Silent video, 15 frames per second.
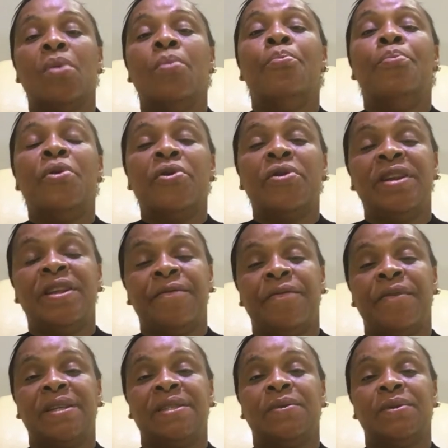Borrow the
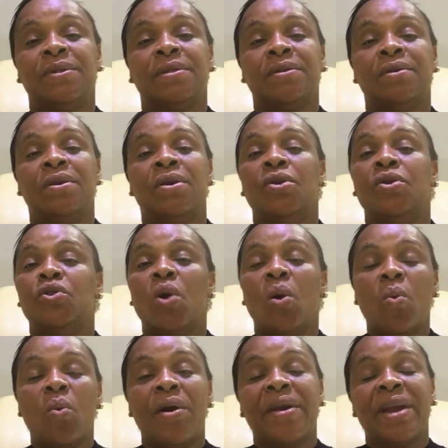vessels.
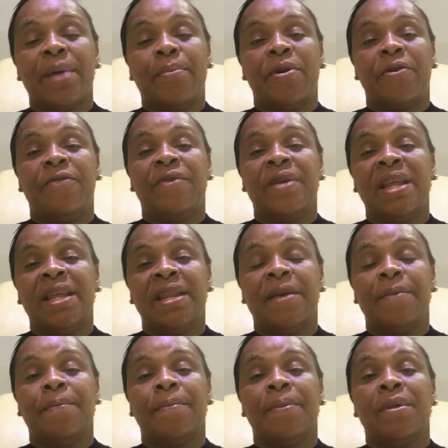Don't worry about filling them.
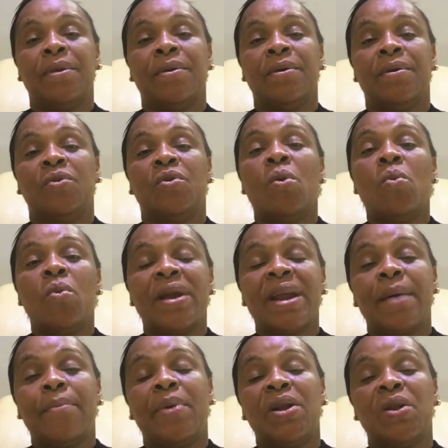Don't worry
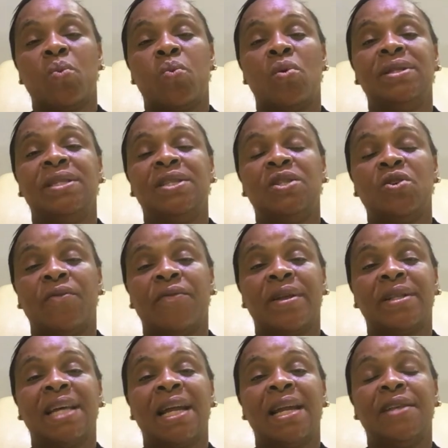about the quantity of
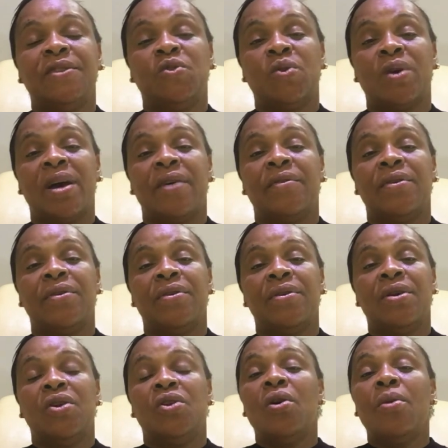talent you have.
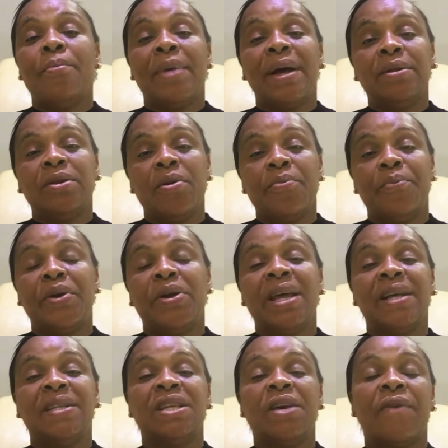Don't bother
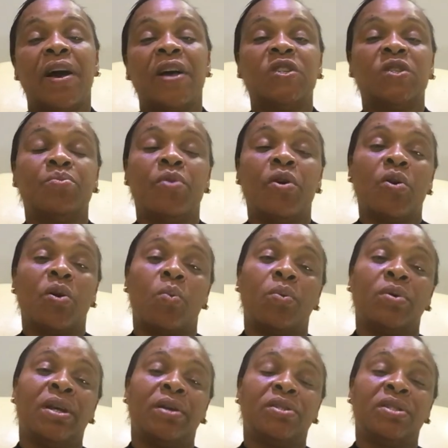yourself how small
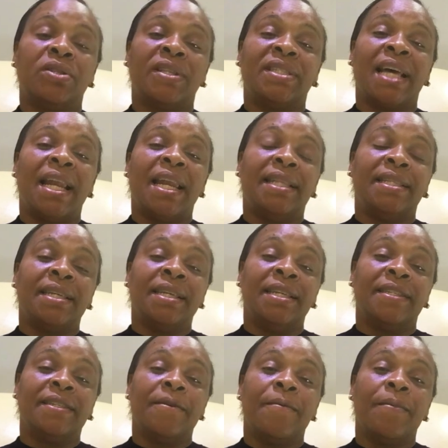your talent
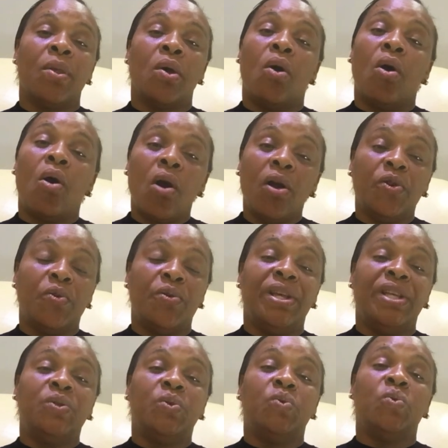is. All you
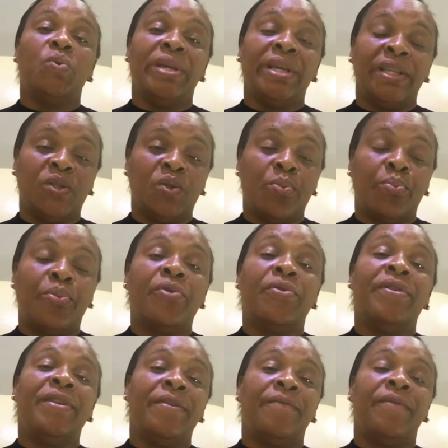need to do is to borrow
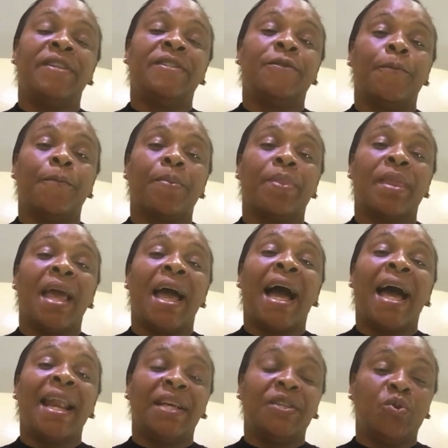the vessel.
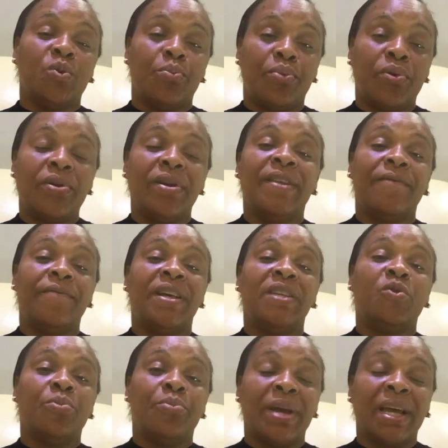And as you borrow the
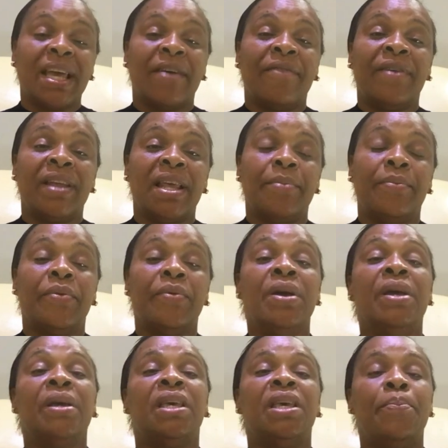vessel, make it available.
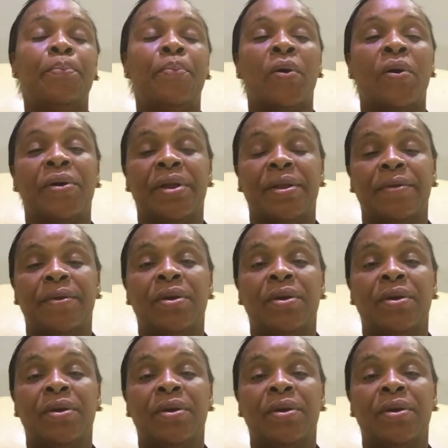Keep pouring.